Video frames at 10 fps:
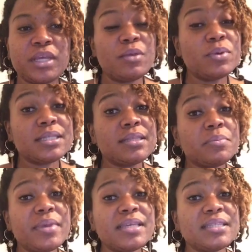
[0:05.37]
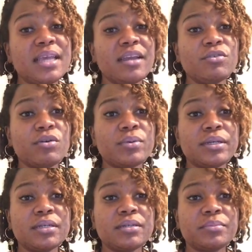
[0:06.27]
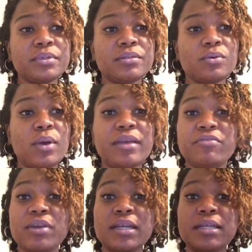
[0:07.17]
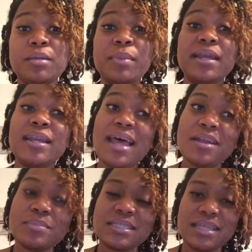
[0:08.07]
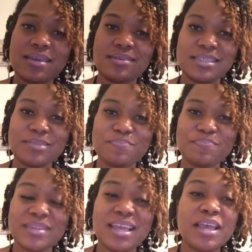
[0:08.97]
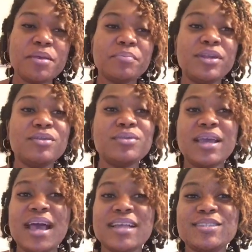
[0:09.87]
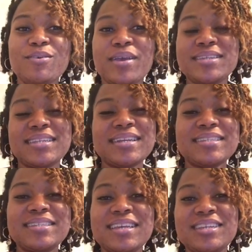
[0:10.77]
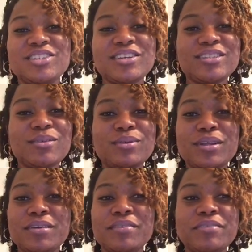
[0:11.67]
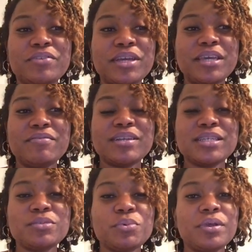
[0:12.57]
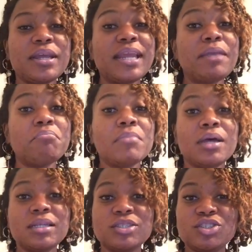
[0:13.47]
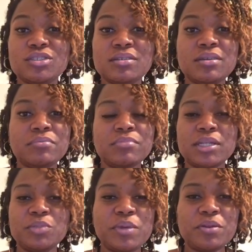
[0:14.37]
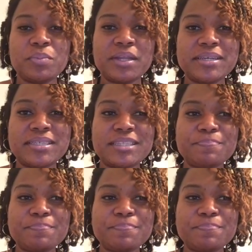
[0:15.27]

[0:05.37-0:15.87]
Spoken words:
wasn't the best dad growing up, and quite frankly, he made a lot of mistakes. But due to God's grace and his teachings on love and forgiveness, we're in a much better place.